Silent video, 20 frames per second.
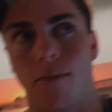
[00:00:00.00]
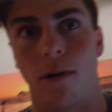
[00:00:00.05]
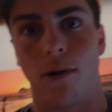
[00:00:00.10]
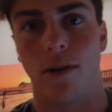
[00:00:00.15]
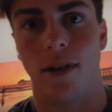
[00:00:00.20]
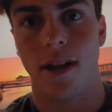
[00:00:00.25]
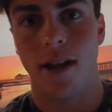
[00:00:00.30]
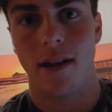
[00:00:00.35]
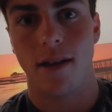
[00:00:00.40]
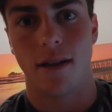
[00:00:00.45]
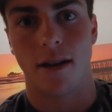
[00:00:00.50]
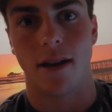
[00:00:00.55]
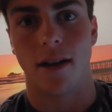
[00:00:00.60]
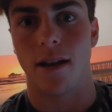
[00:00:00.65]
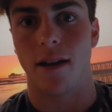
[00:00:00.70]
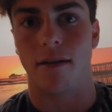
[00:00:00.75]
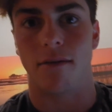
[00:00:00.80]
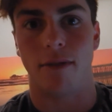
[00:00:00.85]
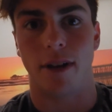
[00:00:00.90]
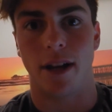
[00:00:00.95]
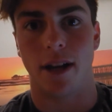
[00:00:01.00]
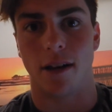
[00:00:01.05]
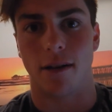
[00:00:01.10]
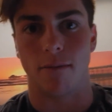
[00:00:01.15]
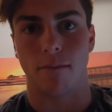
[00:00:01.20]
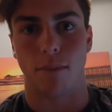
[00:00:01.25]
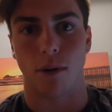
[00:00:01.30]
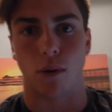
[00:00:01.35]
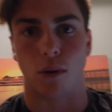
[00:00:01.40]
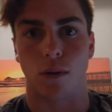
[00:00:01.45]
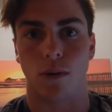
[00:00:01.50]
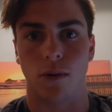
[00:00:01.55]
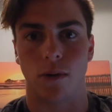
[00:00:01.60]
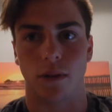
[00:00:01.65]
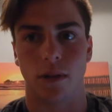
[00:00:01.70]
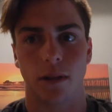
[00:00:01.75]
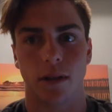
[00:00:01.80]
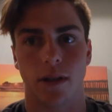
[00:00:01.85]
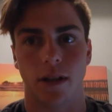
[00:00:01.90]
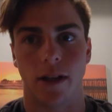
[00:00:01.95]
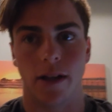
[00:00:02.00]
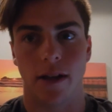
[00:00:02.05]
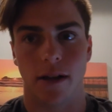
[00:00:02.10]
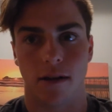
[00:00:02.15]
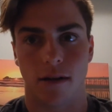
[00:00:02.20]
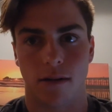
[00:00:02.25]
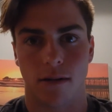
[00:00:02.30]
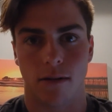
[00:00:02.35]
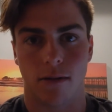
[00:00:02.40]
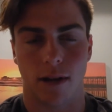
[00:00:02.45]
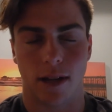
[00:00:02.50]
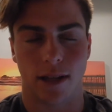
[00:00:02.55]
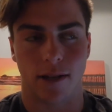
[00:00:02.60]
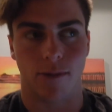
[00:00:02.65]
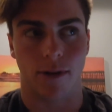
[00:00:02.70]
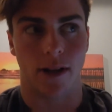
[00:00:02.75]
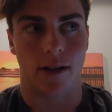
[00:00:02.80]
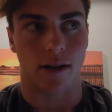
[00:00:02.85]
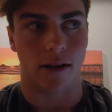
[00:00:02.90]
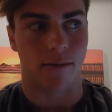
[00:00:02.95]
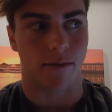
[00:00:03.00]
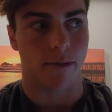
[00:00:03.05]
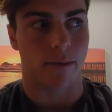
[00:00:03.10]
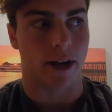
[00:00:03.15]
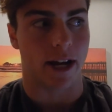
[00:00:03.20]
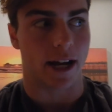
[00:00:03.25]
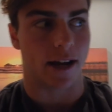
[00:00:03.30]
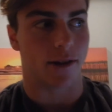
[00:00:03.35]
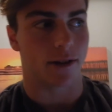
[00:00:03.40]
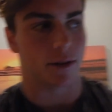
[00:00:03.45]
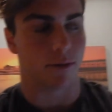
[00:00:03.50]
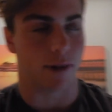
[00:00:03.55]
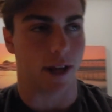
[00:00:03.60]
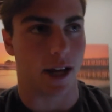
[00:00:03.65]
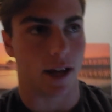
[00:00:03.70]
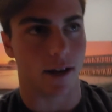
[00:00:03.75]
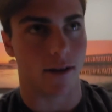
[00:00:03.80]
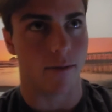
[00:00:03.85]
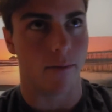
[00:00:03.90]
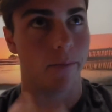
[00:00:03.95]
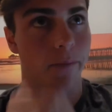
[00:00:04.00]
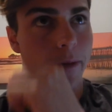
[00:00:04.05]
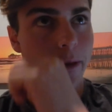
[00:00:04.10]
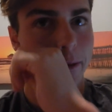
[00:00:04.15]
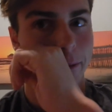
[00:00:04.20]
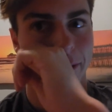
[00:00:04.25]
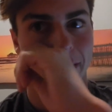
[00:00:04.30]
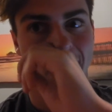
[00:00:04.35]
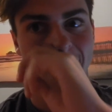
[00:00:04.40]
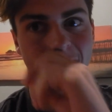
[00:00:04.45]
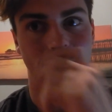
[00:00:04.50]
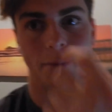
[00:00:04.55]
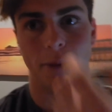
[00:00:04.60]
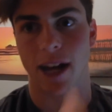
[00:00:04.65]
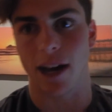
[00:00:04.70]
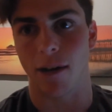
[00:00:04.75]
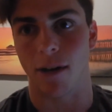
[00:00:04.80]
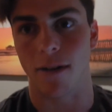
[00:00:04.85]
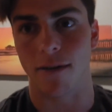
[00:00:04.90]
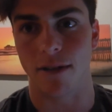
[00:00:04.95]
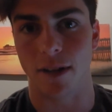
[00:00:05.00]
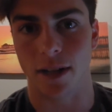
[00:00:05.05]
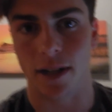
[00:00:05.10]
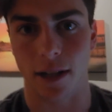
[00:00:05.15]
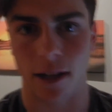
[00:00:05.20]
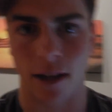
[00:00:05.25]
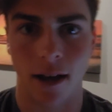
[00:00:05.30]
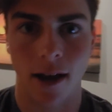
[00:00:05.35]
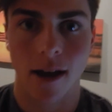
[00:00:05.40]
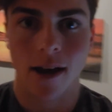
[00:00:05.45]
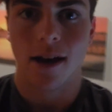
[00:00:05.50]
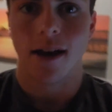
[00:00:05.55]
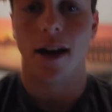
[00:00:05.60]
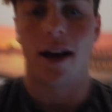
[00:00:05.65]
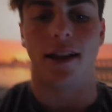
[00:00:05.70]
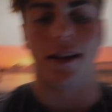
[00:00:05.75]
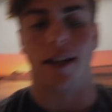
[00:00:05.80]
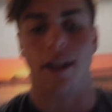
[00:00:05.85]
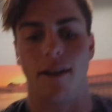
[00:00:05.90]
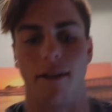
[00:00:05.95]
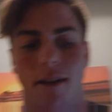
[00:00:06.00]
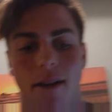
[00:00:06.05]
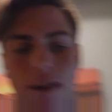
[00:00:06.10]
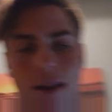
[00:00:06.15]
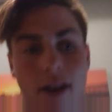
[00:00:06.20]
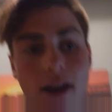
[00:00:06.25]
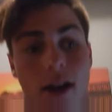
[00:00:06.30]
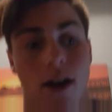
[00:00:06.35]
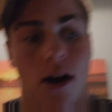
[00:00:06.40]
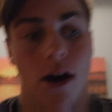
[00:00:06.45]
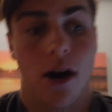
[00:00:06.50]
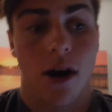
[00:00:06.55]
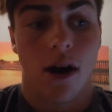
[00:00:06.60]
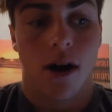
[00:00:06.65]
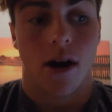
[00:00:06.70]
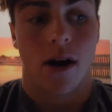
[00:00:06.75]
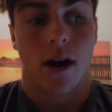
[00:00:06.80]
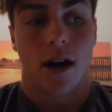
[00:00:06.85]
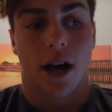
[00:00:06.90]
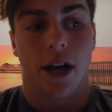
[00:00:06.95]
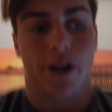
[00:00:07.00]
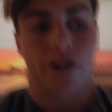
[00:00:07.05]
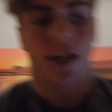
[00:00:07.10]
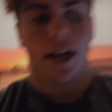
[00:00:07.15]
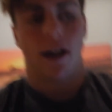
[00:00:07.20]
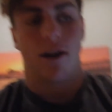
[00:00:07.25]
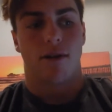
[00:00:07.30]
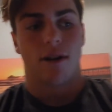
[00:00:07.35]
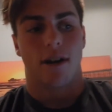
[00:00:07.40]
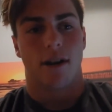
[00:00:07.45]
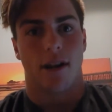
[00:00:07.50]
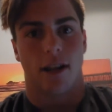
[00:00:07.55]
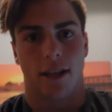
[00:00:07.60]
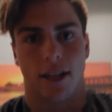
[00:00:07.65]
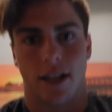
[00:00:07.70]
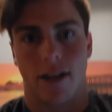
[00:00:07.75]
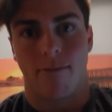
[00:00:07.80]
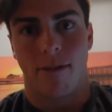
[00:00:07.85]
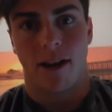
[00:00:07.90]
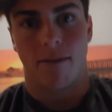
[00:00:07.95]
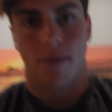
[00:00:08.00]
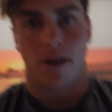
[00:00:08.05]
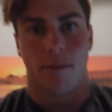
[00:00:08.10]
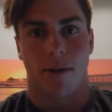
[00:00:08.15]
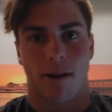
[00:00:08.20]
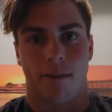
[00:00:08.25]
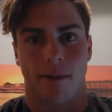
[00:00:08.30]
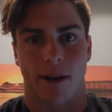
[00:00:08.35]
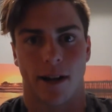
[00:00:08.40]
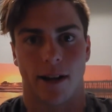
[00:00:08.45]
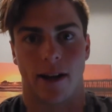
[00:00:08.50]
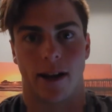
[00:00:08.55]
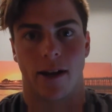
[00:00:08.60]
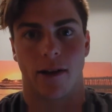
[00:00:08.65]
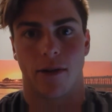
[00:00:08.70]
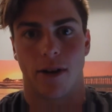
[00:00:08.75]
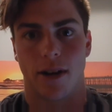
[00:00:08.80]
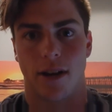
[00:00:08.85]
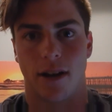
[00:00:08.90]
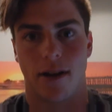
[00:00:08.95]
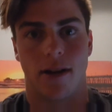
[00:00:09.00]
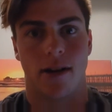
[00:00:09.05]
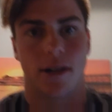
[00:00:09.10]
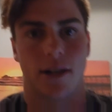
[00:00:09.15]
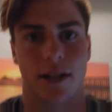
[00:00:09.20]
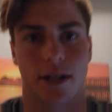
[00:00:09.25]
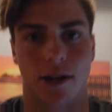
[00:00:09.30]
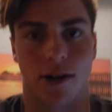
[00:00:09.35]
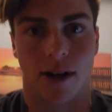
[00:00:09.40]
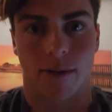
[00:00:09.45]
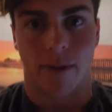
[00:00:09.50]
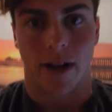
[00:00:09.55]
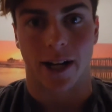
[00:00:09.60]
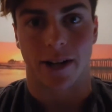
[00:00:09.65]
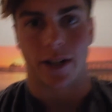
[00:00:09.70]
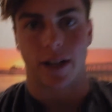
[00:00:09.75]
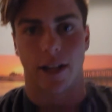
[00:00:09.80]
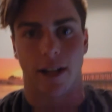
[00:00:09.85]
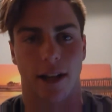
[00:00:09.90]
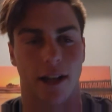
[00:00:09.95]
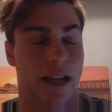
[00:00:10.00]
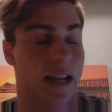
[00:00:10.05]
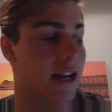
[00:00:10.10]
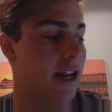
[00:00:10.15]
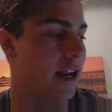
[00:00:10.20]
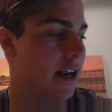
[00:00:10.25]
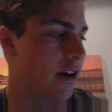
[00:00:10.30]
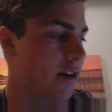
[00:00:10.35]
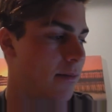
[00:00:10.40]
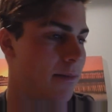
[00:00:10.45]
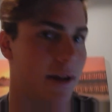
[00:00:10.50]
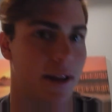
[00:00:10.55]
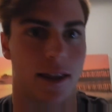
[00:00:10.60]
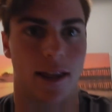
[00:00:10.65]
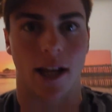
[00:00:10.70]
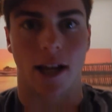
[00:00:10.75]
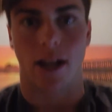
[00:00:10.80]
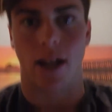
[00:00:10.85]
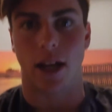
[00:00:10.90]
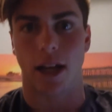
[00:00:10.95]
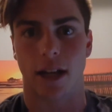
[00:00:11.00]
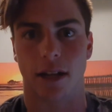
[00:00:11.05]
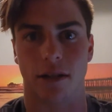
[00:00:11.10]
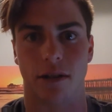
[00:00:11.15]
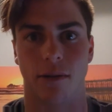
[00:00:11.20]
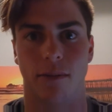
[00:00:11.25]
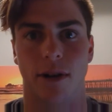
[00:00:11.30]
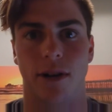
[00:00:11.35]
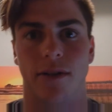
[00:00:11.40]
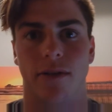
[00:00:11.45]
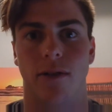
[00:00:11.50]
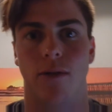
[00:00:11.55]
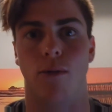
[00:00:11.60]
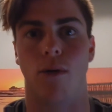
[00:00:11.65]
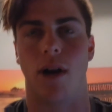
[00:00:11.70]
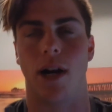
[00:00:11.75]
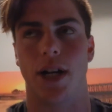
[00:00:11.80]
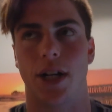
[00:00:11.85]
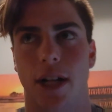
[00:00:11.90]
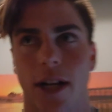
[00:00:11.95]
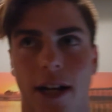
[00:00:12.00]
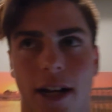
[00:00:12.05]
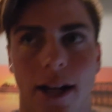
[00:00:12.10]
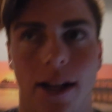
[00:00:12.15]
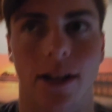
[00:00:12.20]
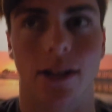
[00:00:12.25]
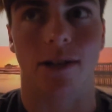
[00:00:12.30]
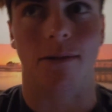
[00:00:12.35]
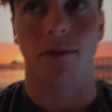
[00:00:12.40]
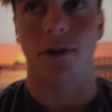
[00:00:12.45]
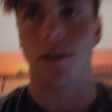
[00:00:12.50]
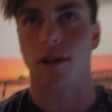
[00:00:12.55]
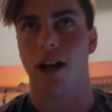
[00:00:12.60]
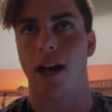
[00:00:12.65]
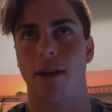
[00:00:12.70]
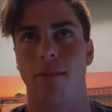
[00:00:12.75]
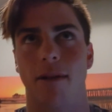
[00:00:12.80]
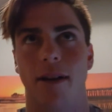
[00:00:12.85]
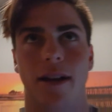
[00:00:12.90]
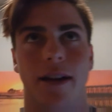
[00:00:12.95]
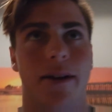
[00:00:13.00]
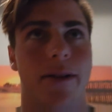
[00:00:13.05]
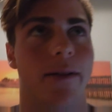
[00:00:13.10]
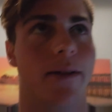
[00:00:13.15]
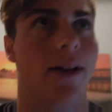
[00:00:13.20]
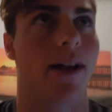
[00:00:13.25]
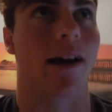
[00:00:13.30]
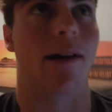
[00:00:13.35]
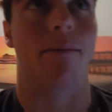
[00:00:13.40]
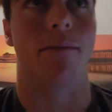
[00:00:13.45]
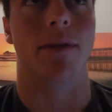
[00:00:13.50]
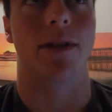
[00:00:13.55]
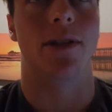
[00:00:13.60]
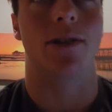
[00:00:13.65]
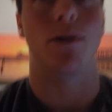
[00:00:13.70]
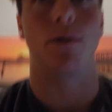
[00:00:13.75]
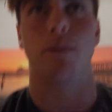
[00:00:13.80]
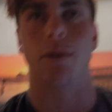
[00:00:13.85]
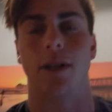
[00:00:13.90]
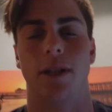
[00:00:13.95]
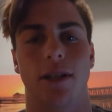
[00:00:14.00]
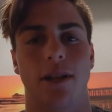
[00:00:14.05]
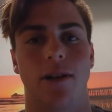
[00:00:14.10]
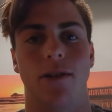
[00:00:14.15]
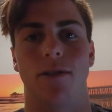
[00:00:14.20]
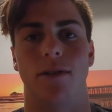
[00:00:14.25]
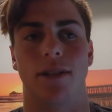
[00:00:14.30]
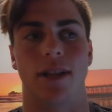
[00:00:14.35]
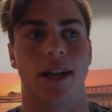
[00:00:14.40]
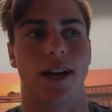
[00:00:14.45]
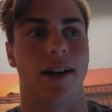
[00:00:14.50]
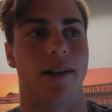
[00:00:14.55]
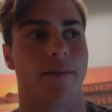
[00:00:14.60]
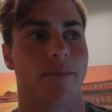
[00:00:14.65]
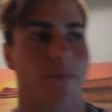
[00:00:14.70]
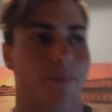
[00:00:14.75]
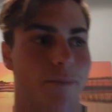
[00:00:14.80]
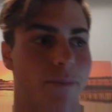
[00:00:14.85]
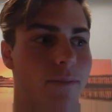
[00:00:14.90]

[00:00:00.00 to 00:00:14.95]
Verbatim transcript: Chipotle and we got bowls to go and then we took them to my house and we ate them where I am now obviously. And then I showered and then me and my mom are going to go to dinner, so I'm actually going to cut it here. But thank you guys so much for watching and subscribing. I'm super stoked that